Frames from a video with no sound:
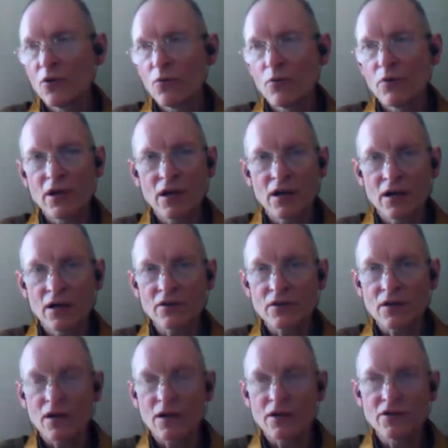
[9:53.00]

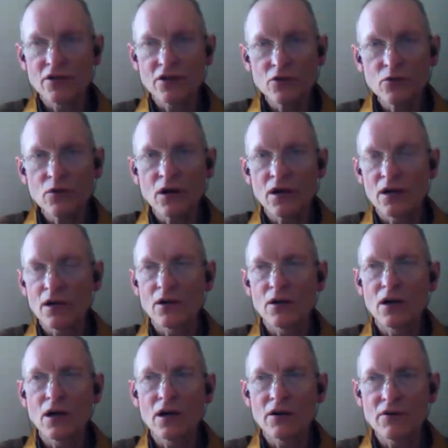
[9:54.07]
you
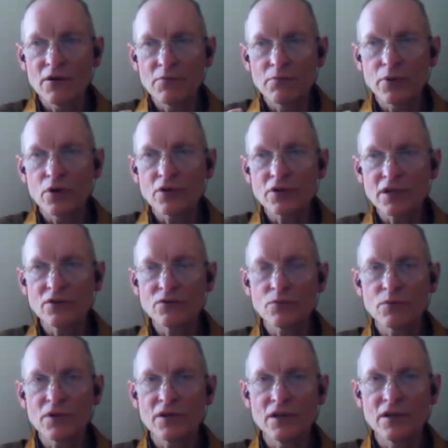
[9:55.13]
are embodied
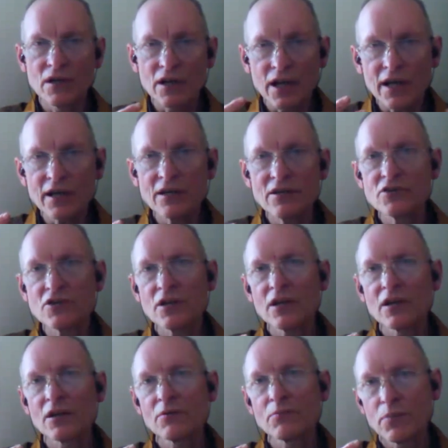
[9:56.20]
within an
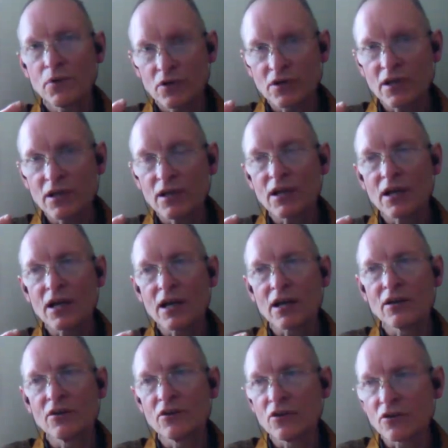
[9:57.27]
aging body
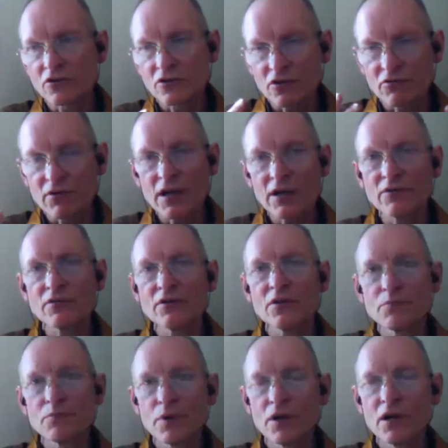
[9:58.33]
and you're
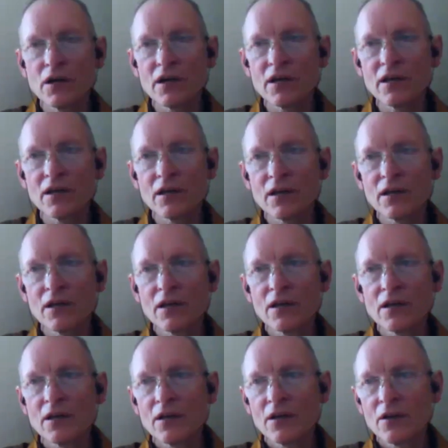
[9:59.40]
surrounded by
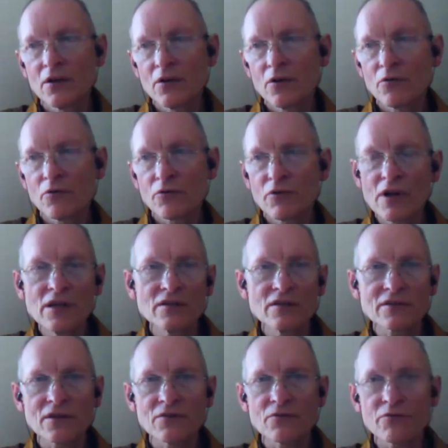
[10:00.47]

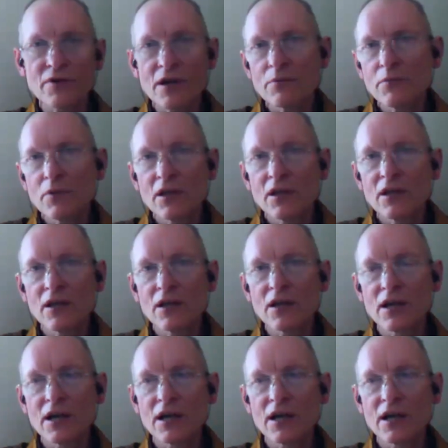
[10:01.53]
friends and family